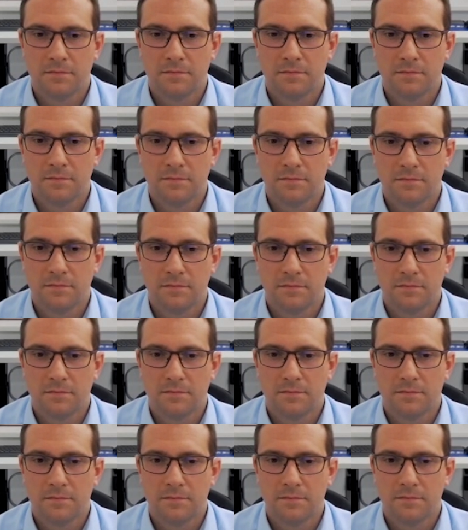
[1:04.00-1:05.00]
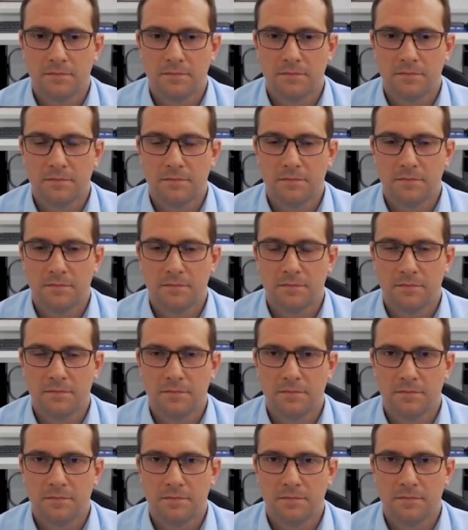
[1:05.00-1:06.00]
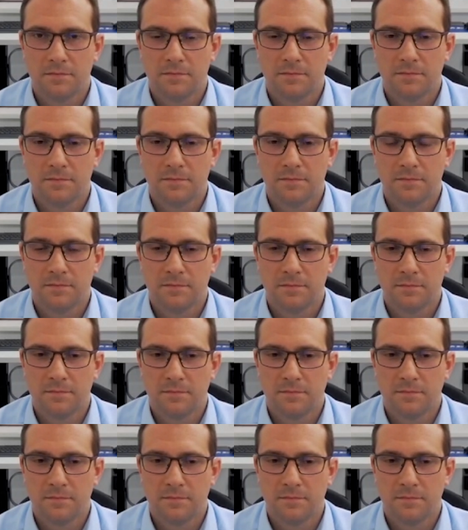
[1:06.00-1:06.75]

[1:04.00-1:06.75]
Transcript: This person isn't speaking.